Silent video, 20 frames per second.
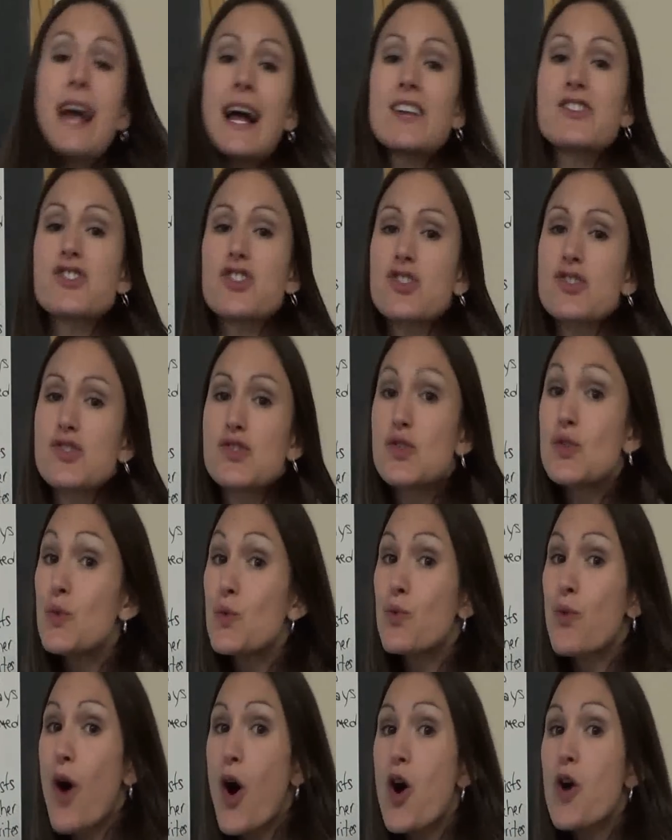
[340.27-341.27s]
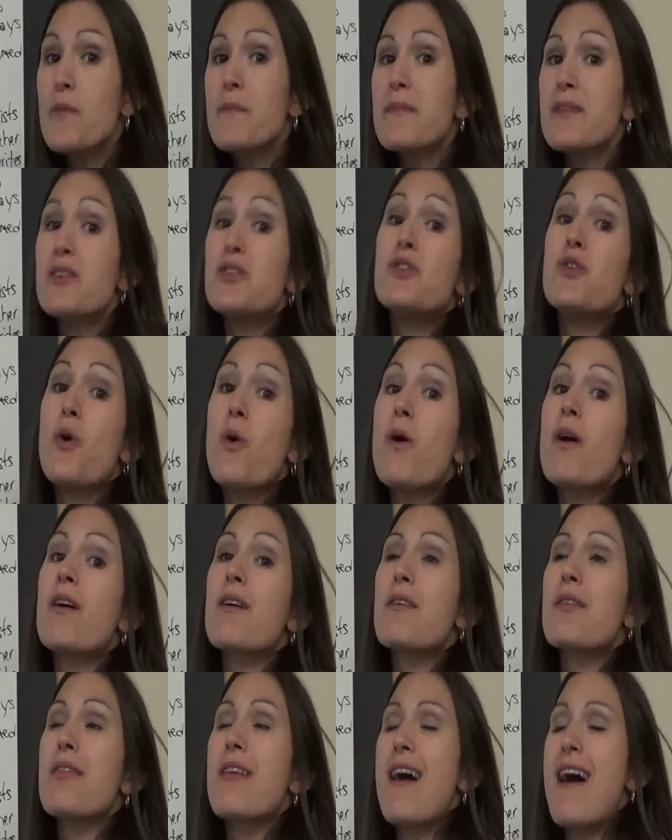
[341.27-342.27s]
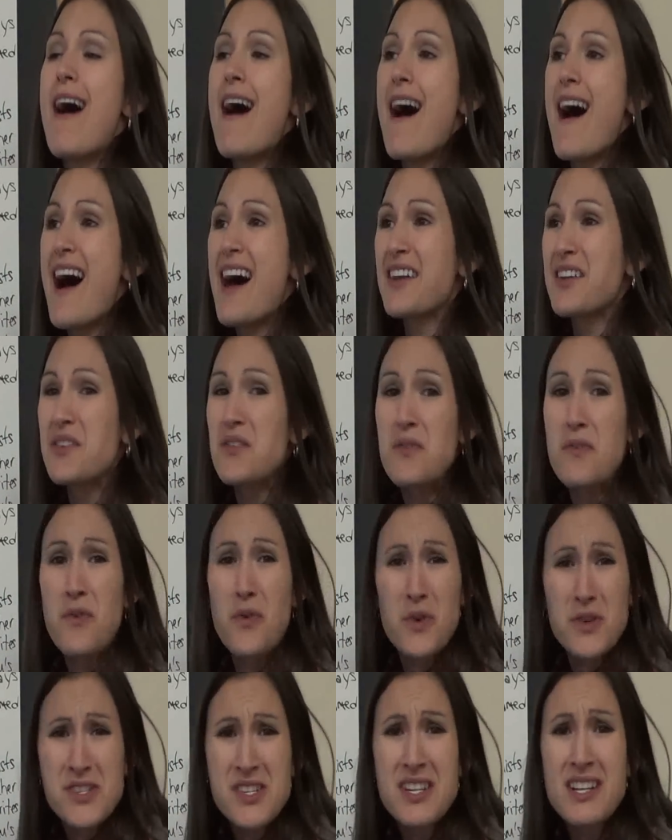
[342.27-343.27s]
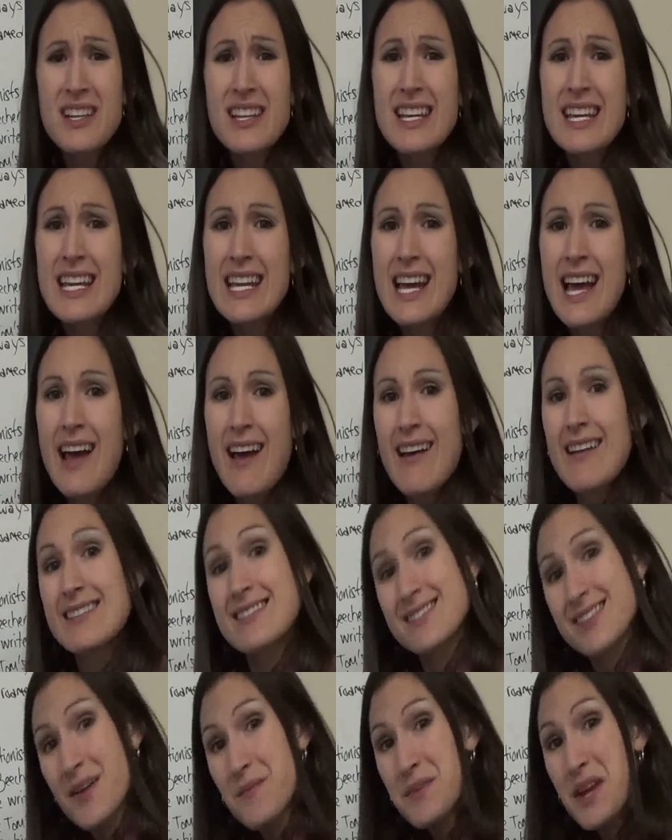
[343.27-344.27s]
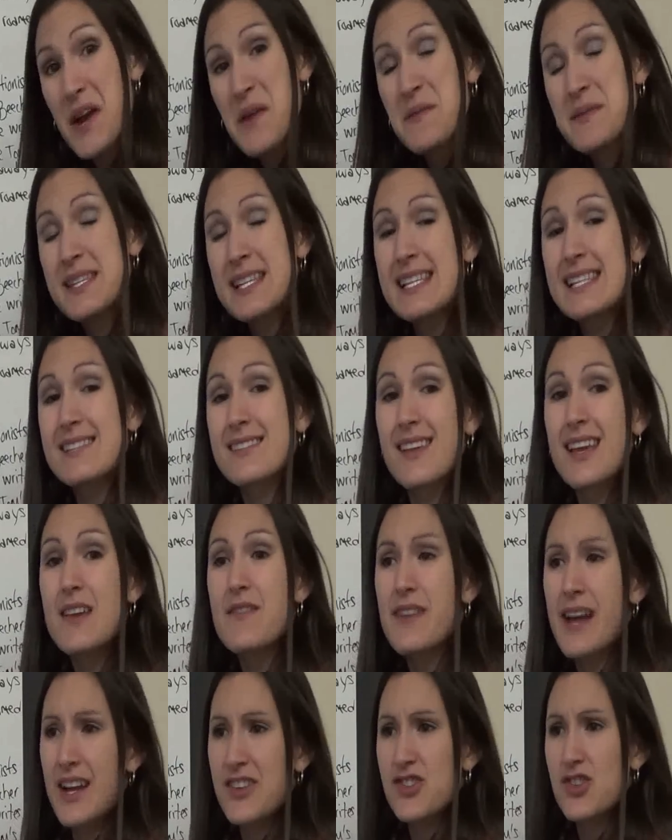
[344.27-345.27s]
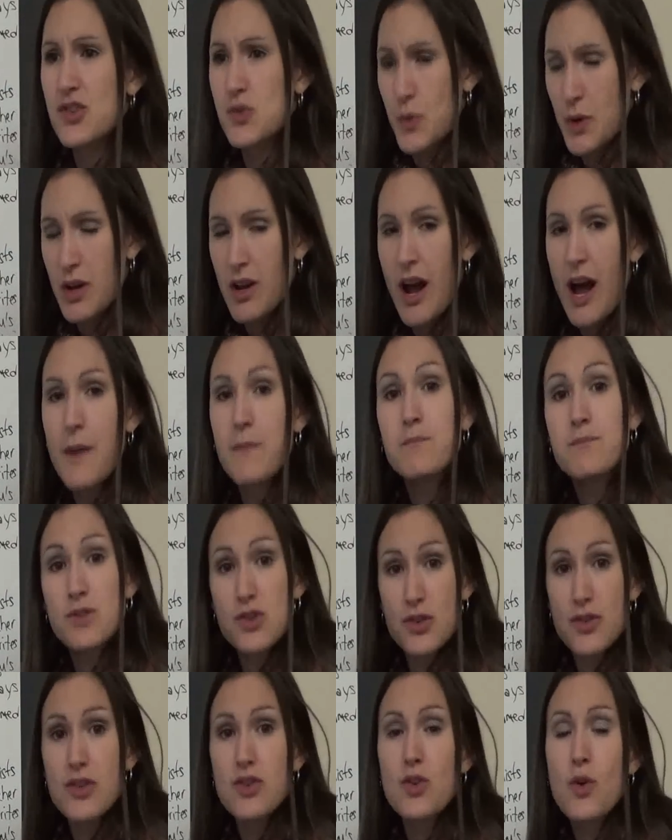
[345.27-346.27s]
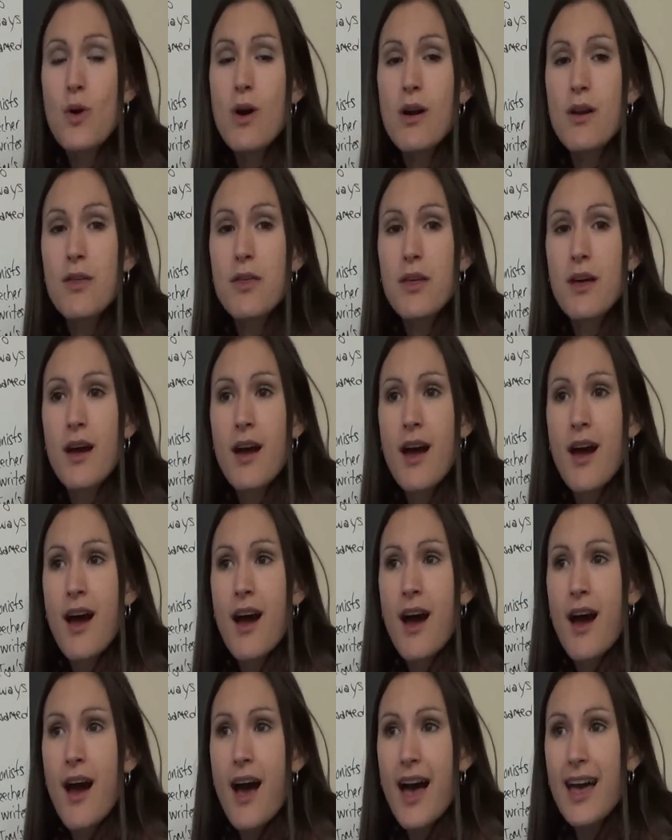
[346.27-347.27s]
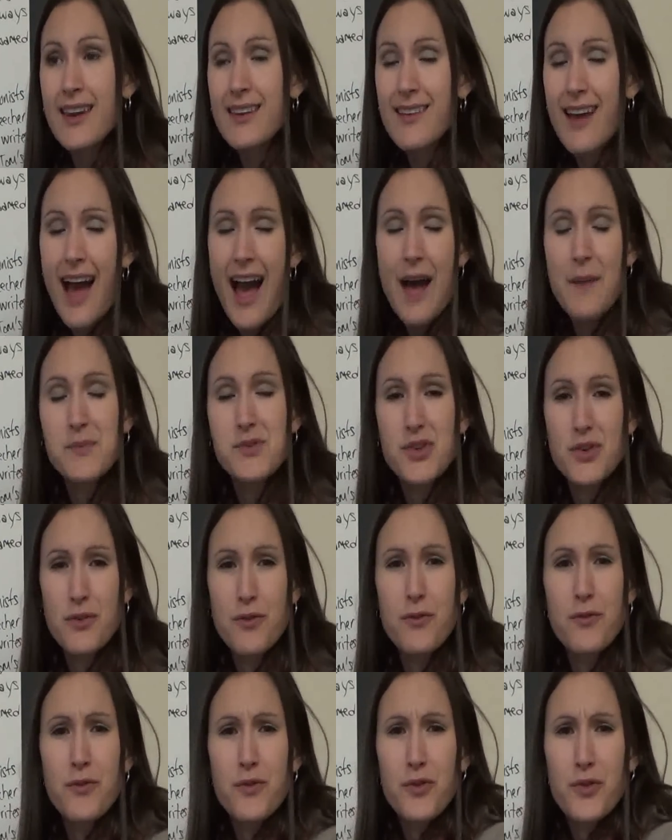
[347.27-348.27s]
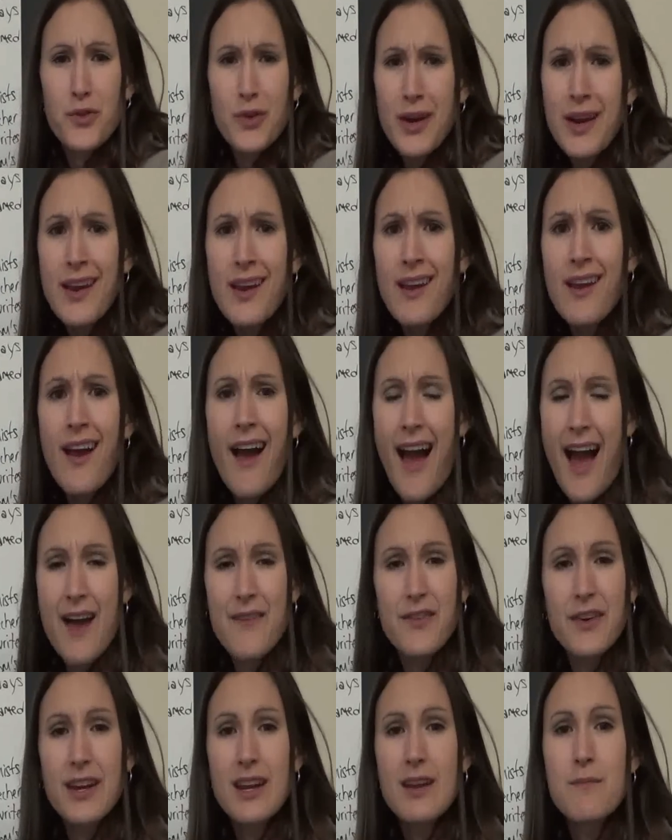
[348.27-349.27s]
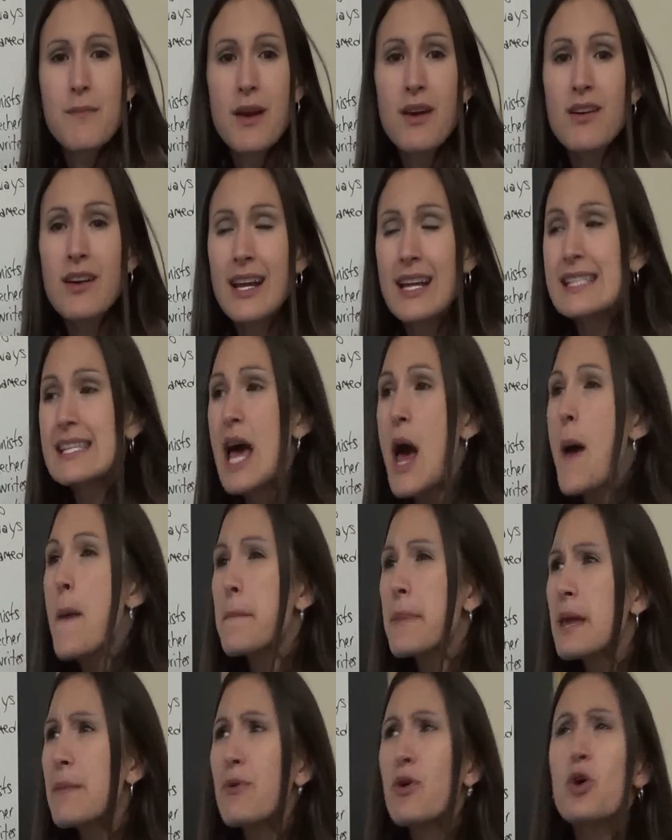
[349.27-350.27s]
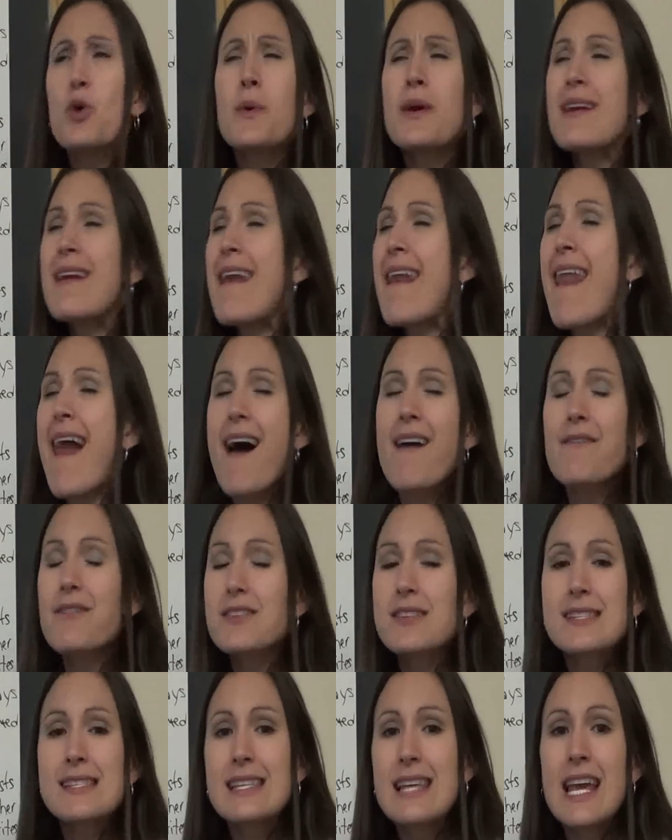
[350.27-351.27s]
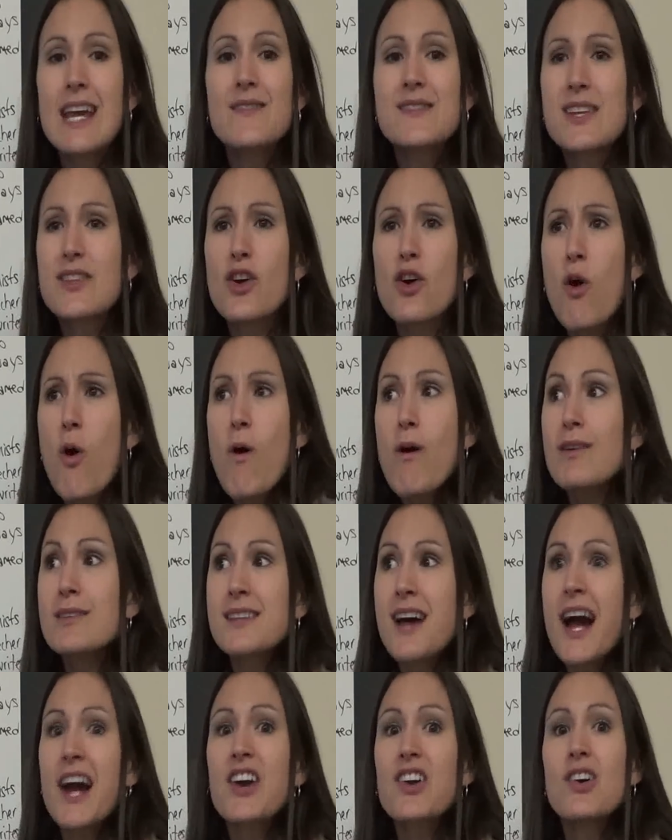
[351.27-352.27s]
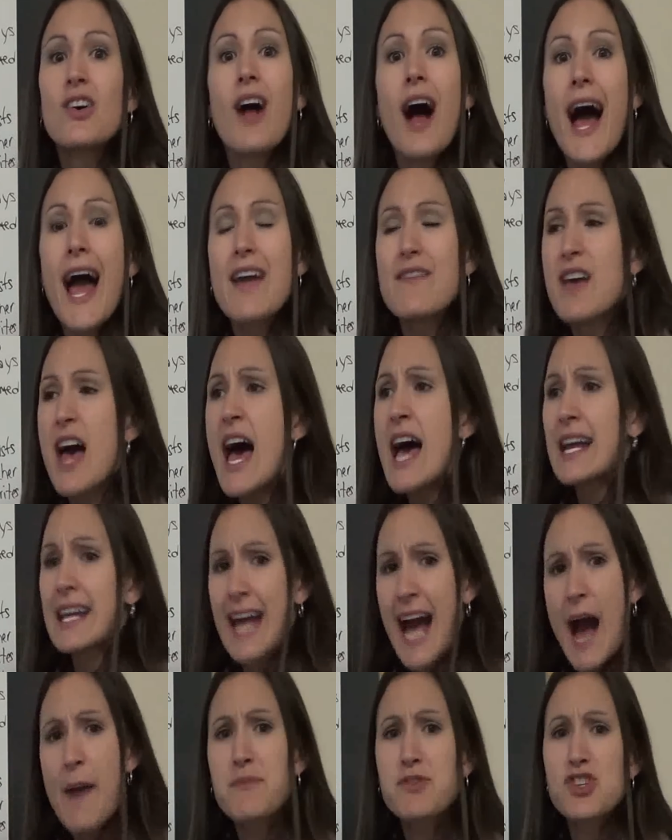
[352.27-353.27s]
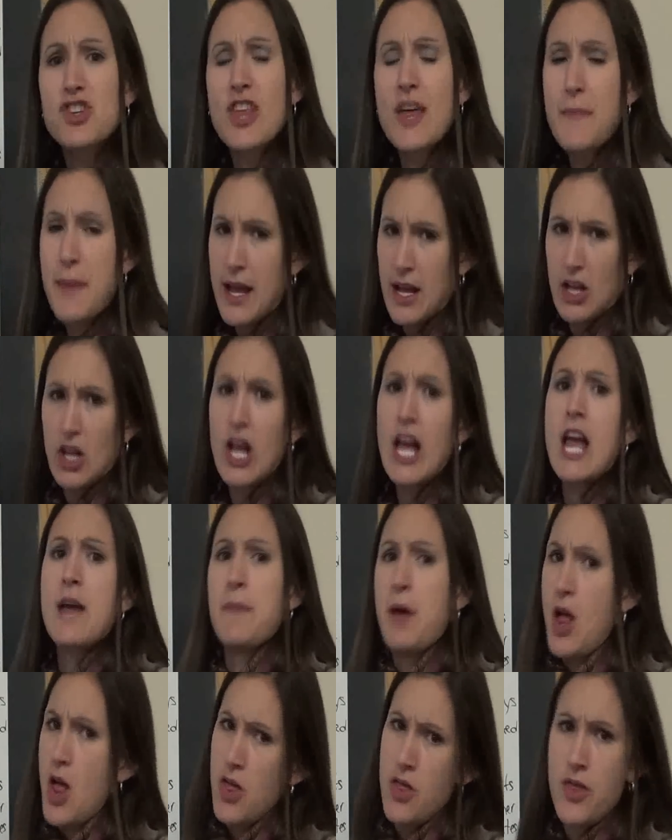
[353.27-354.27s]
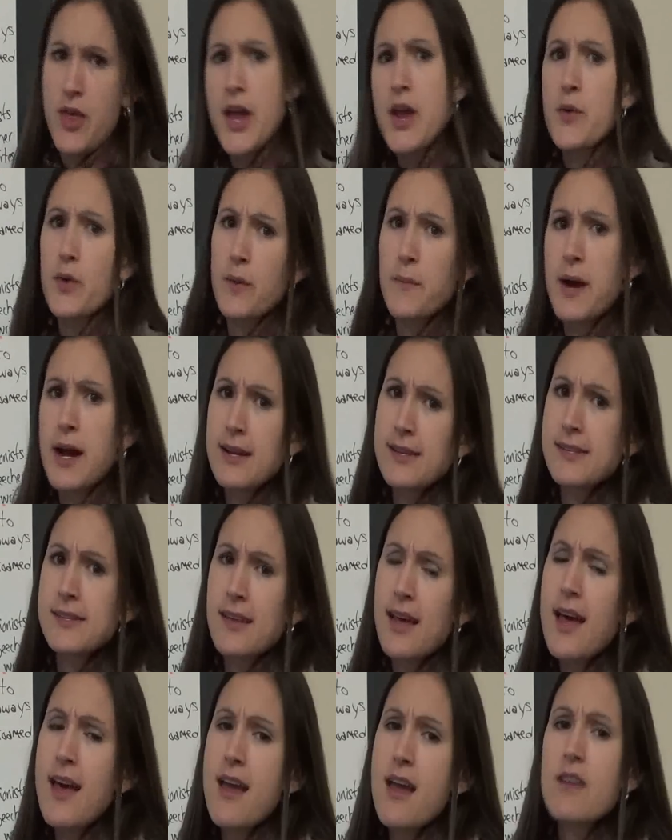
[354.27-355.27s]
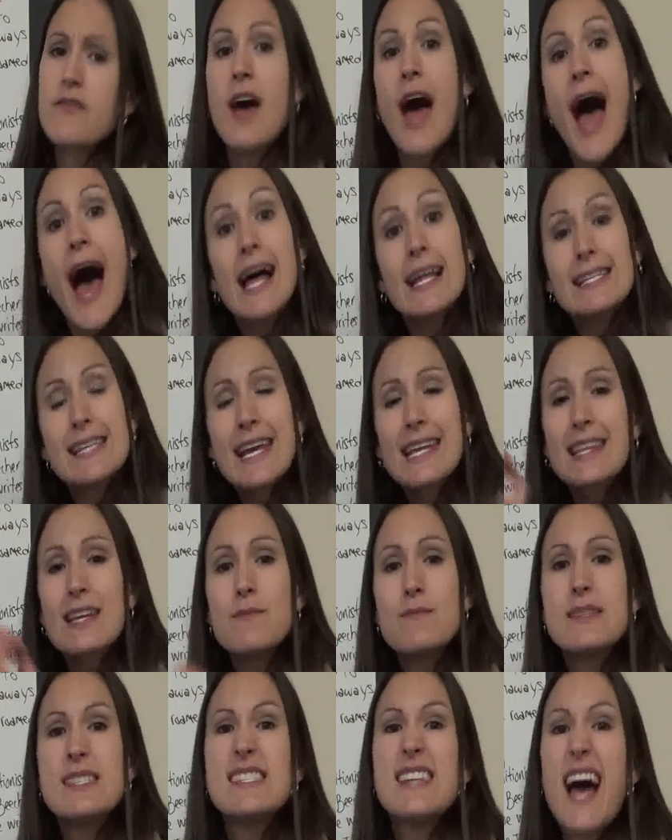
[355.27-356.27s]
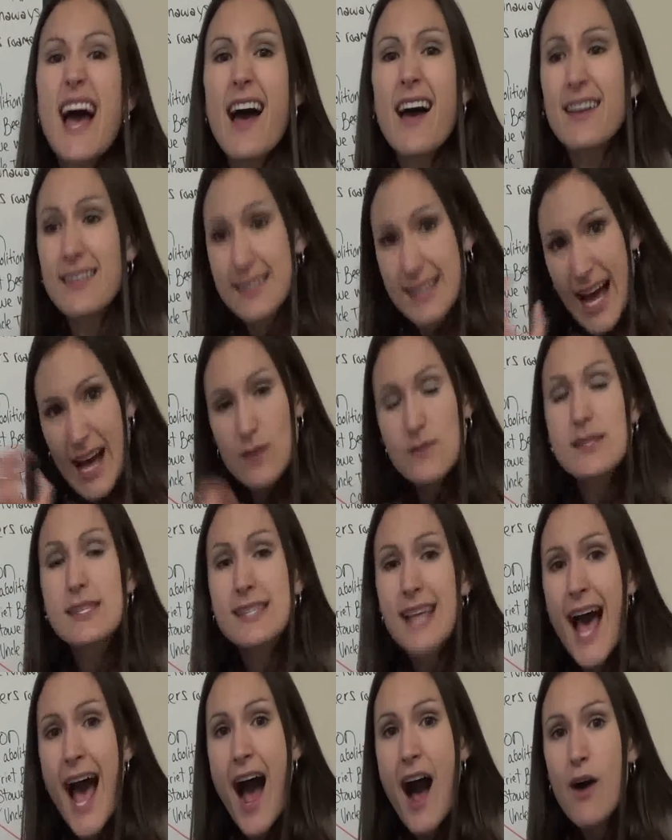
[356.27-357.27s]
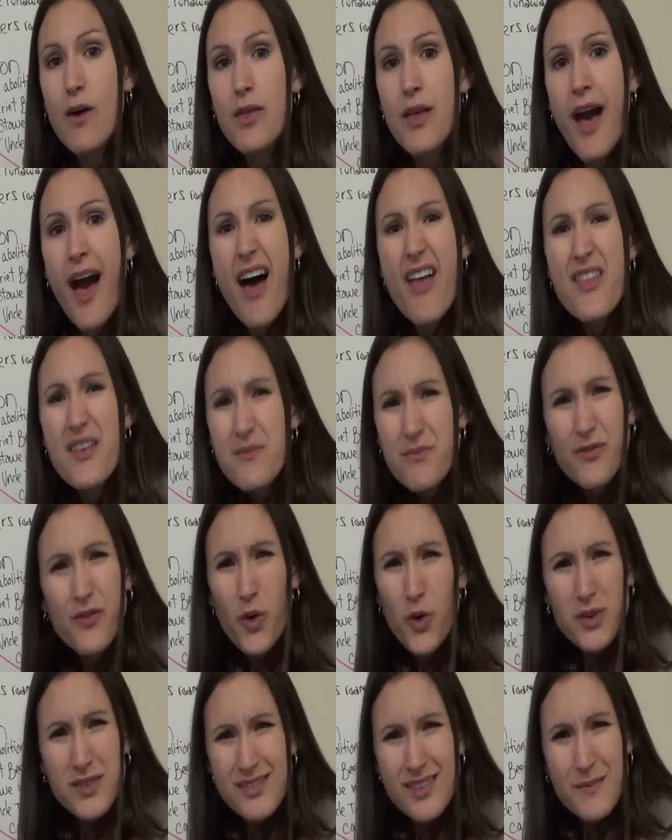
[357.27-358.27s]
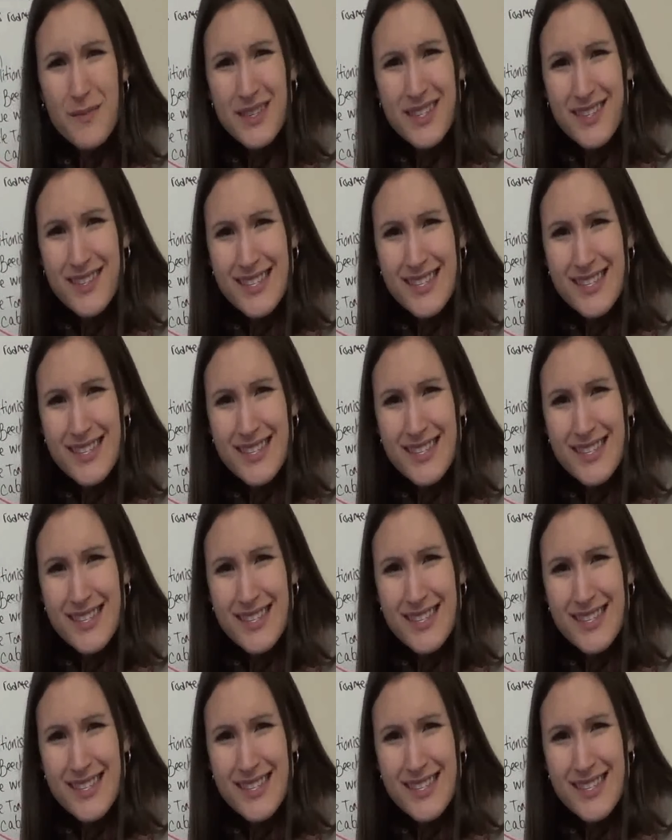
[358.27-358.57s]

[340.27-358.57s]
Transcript: catchers to roam the North. And unfortunately, sometimes these slave catchers would come to the North and capture free African Americans. People who were never slaves in their whole entire life, capture them and claim, they were my slave, and take them down south and then force them into